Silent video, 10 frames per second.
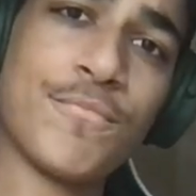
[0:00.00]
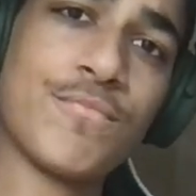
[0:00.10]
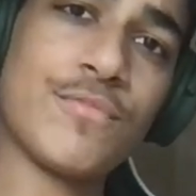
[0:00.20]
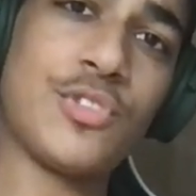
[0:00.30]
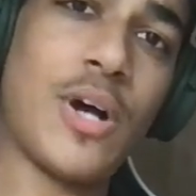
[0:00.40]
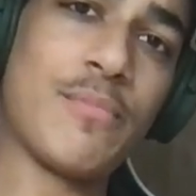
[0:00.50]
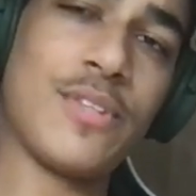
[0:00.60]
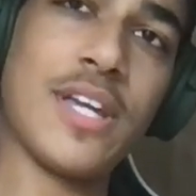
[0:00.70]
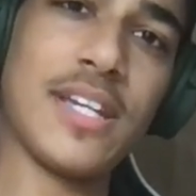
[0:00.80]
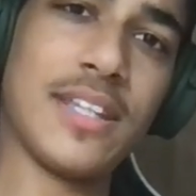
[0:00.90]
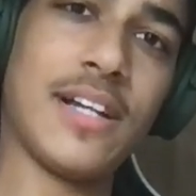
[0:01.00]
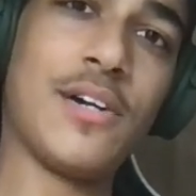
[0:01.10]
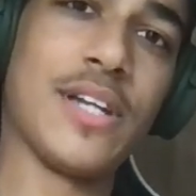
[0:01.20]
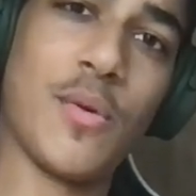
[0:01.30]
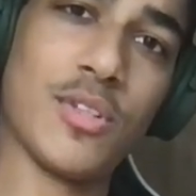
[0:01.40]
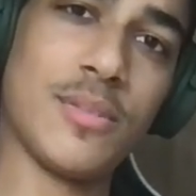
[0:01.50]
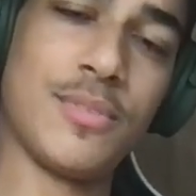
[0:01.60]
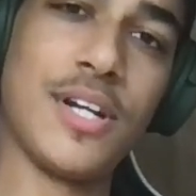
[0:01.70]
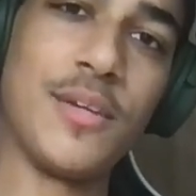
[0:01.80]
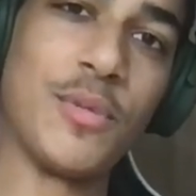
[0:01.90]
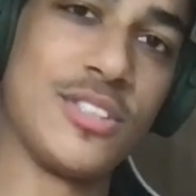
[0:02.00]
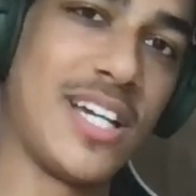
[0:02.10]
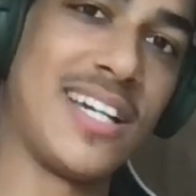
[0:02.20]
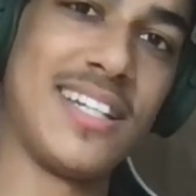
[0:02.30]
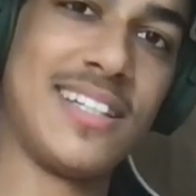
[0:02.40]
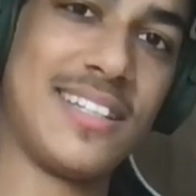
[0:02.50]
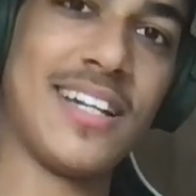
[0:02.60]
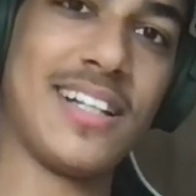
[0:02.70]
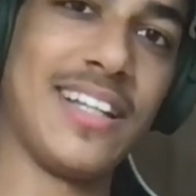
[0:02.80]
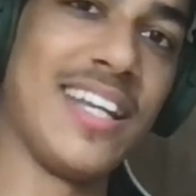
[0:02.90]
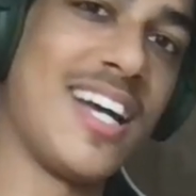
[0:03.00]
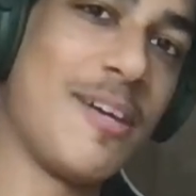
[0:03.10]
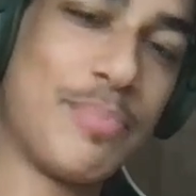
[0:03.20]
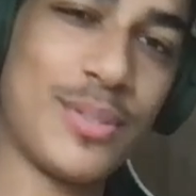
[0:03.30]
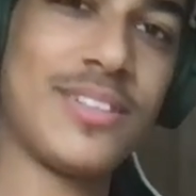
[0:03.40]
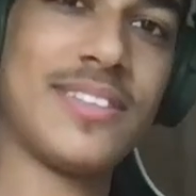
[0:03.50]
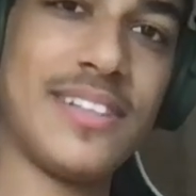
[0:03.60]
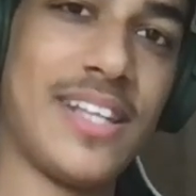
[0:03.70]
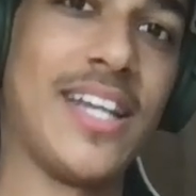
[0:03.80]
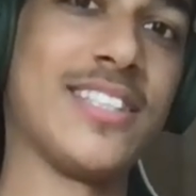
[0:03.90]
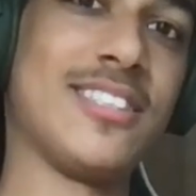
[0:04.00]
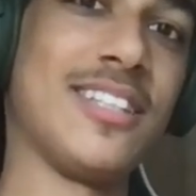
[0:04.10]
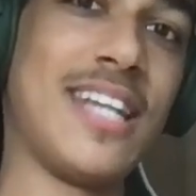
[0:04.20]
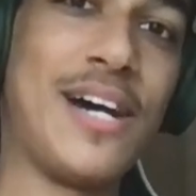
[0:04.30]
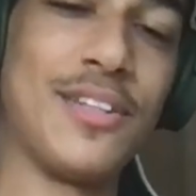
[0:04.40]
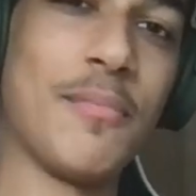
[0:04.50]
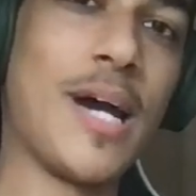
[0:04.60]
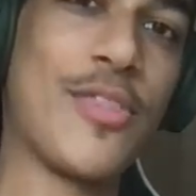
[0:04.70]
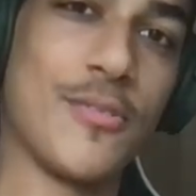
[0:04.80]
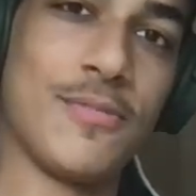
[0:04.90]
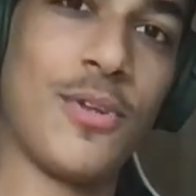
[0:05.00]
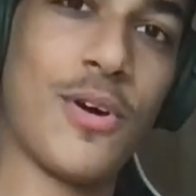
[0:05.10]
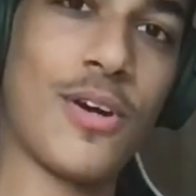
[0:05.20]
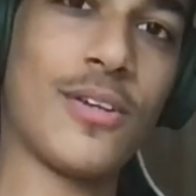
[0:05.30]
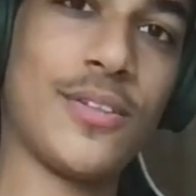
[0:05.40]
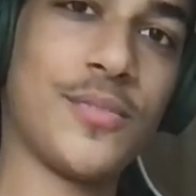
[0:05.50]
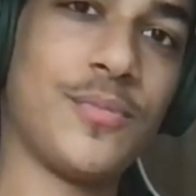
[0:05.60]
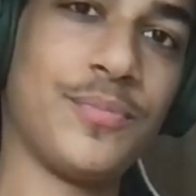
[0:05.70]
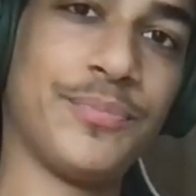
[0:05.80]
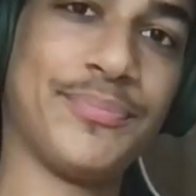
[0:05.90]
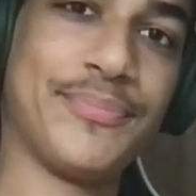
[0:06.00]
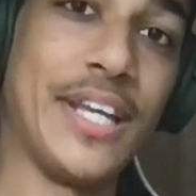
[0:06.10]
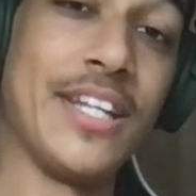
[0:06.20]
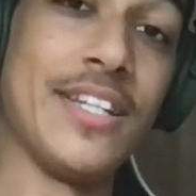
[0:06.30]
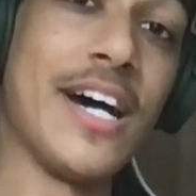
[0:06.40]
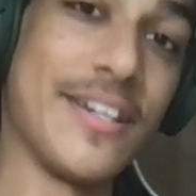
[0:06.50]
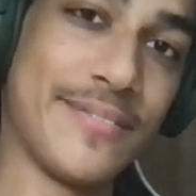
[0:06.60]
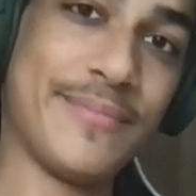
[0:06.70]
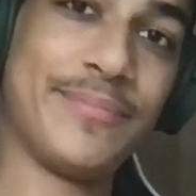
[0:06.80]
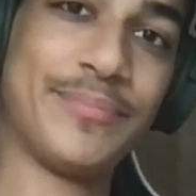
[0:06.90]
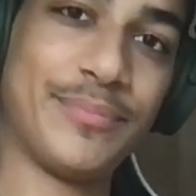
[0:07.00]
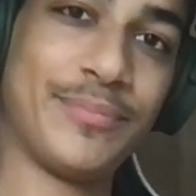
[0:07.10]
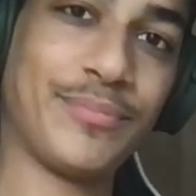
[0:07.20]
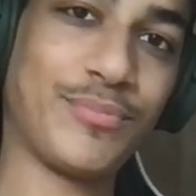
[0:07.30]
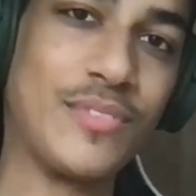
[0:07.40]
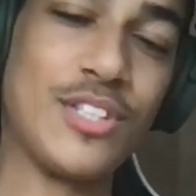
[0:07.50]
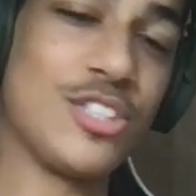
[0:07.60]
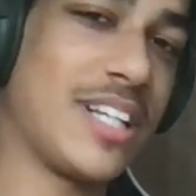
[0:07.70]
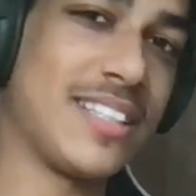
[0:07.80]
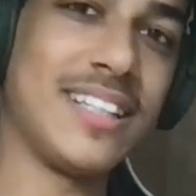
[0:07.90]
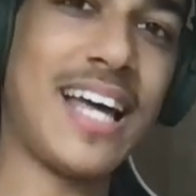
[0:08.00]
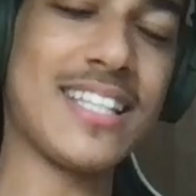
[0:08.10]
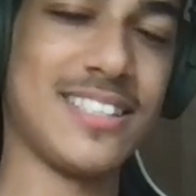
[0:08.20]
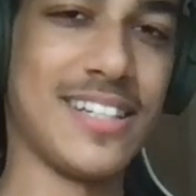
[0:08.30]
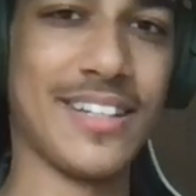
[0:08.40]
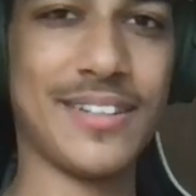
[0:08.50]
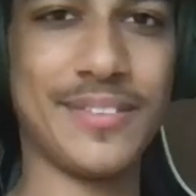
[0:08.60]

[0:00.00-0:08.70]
So I'm thinking like, okay, once I'm done, once I clean up, I can sit down on the bathroom floor and nut, just like I did last night.